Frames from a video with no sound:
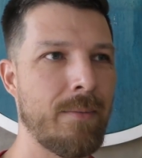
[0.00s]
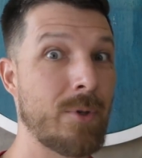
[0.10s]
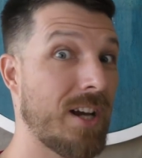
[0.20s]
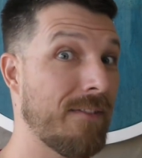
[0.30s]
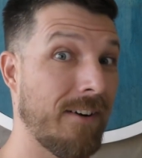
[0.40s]

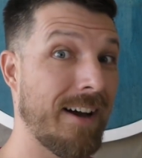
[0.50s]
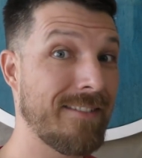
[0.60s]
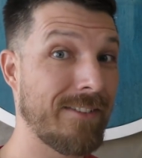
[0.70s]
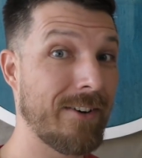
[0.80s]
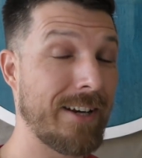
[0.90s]
Which I
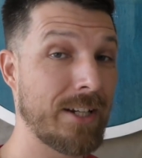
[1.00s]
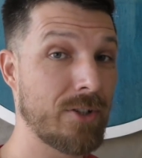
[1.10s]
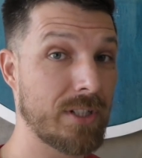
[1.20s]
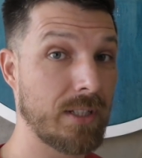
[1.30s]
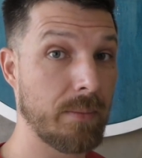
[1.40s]
find very
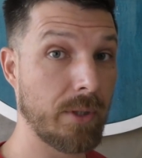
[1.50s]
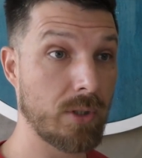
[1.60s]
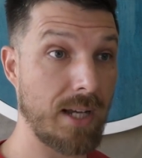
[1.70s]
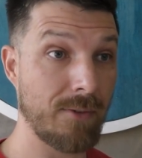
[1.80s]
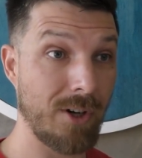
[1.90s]
interesting
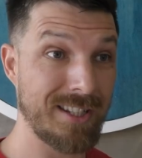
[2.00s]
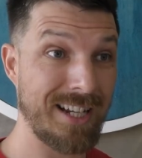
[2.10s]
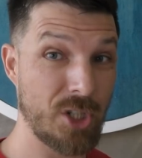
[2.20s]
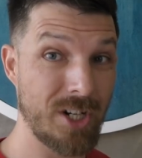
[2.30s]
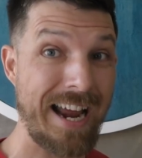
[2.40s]
because I've got
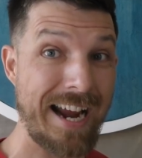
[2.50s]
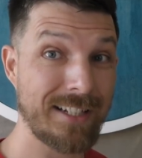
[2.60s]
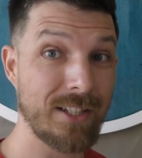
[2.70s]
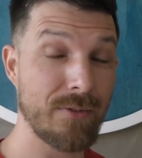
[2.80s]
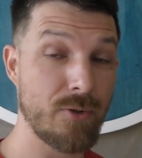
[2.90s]
such an
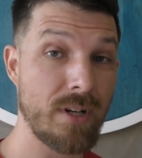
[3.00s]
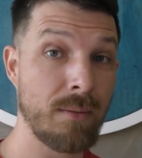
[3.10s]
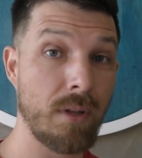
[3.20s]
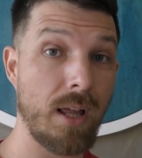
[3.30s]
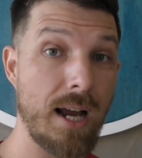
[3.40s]
active
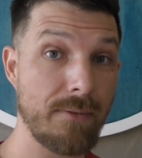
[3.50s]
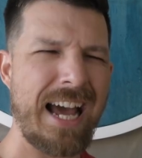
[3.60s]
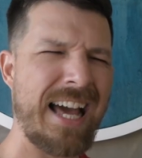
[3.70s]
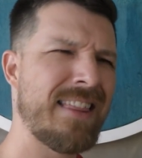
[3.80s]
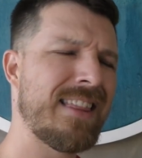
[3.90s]
dream life.
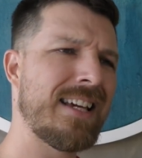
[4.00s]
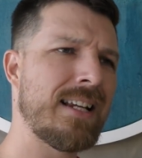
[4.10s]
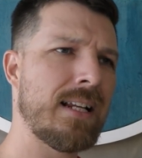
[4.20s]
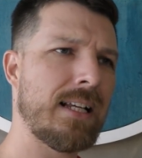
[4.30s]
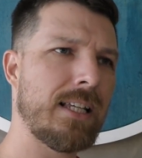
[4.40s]
And
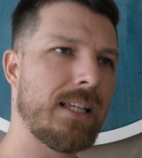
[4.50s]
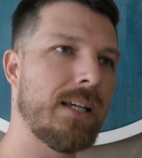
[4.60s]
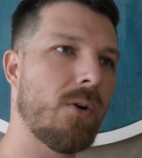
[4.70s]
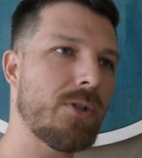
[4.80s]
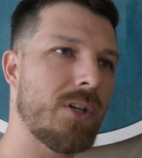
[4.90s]
then
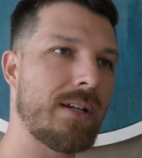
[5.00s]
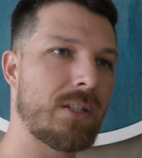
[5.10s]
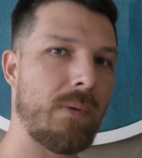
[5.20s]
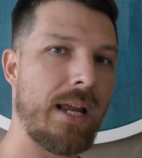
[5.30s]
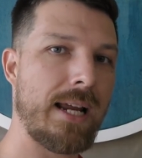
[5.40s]
he also
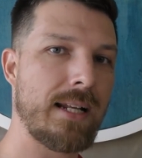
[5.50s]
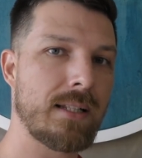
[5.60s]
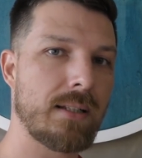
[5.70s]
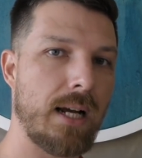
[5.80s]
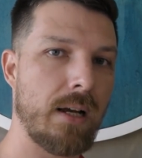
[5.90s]

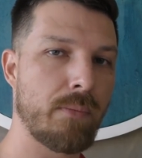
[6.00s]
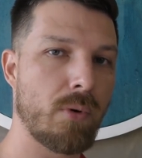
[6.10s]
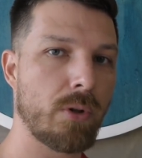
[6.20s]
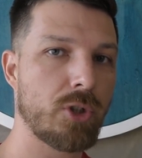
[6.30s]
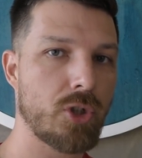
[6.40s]
explains in
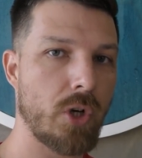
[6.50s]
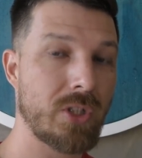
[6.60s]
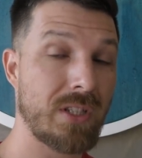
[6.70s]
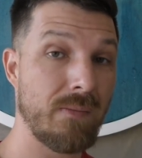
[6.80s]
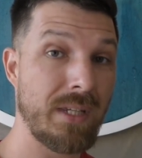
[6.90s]
broad
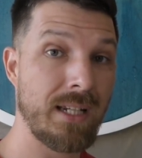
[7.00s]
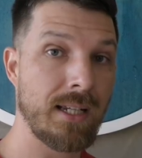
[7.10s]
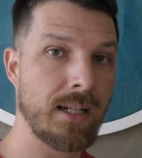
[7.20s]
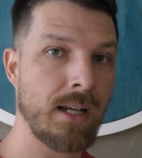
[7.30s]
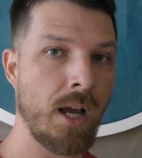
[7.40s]
strokes the
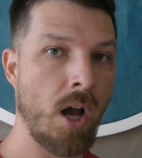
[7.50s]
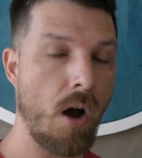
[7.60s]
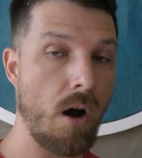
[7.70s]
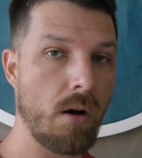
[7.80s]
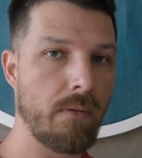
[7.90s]
meaning
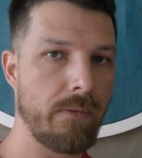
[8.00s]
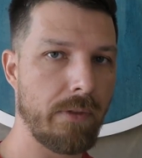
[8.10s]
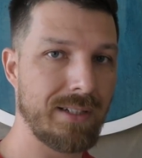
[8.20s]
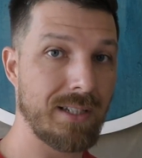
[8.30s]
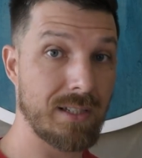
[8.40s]
of
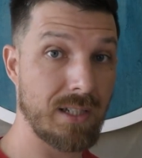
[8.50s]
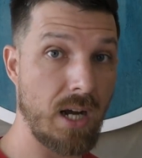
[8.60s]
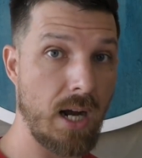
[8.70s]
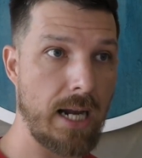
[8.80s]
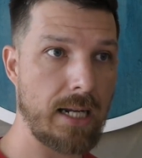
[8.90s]
the
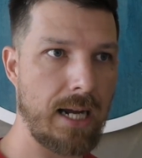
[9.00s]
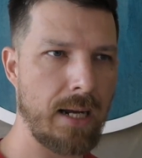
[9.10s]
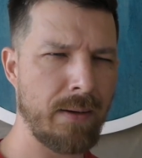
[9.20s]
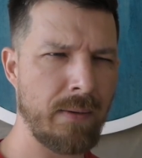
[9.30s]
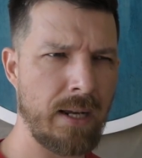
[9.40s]
design.
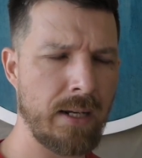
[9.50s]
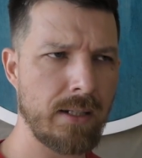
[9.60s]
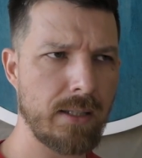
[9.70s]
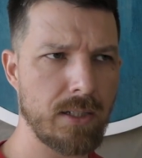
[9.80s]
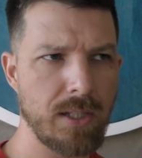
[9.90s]

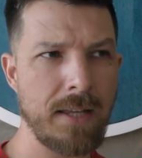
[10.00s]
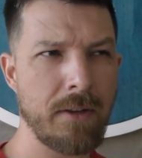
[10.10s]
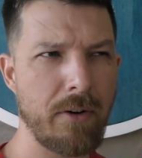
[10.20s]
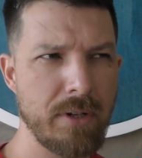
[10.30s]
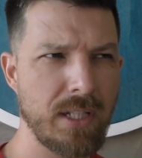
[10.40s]
And the design
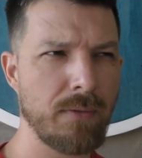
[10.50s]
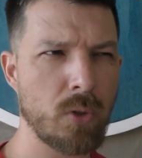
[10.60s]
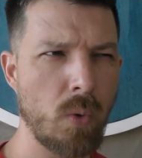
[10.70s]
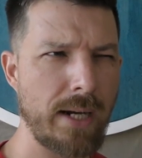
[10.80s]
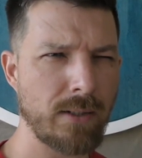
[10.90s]
that I received was
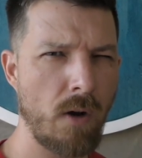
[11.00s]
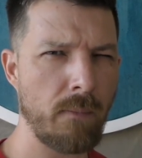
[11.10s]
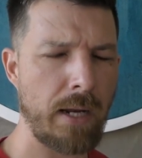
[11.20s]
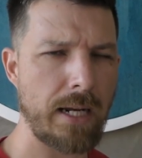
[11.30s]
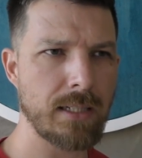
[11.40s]
quite
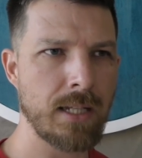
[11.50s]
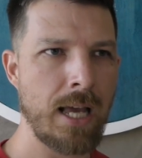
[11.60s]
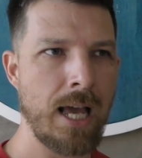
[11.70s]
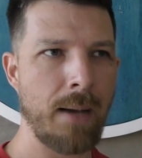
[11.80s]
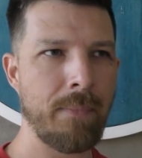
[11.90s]
complex.
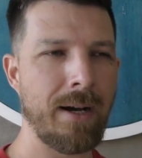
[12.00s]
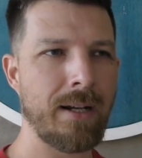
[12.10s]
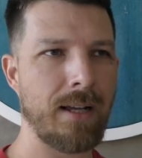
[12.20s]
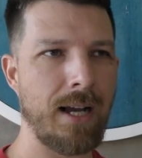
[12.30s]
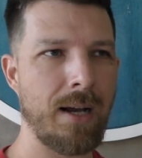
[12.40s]

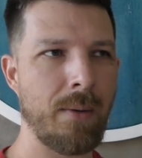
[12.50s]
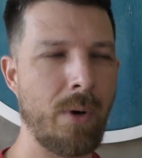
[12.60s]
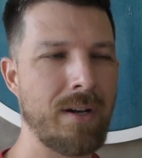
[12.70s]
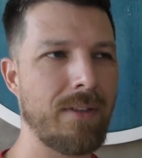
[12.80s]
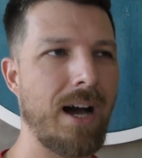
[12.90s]
But
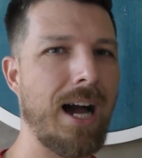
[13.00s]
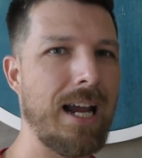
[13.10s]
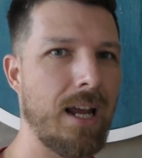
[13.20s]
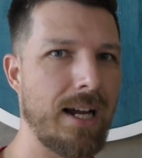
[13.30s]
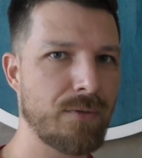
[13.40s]
one of the
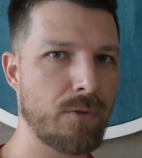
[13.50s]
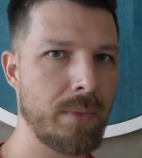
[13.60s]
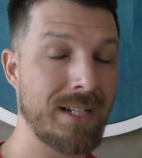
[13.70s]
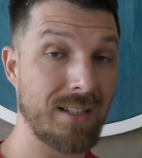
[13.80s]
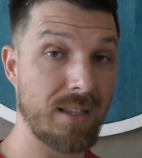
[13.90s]
highlights for
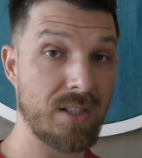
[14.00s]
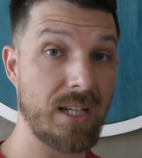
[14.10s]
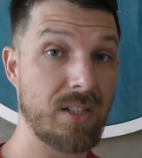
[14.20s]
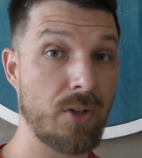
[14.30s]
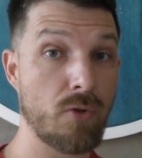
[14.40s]
me is that the
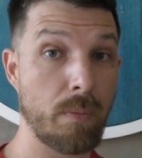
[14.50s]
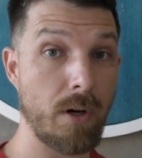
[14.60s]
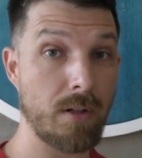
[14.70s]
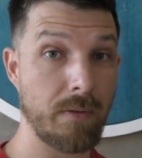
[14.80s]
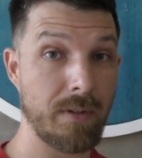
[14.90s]
central
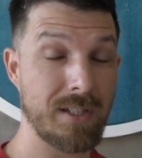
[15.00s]
part of the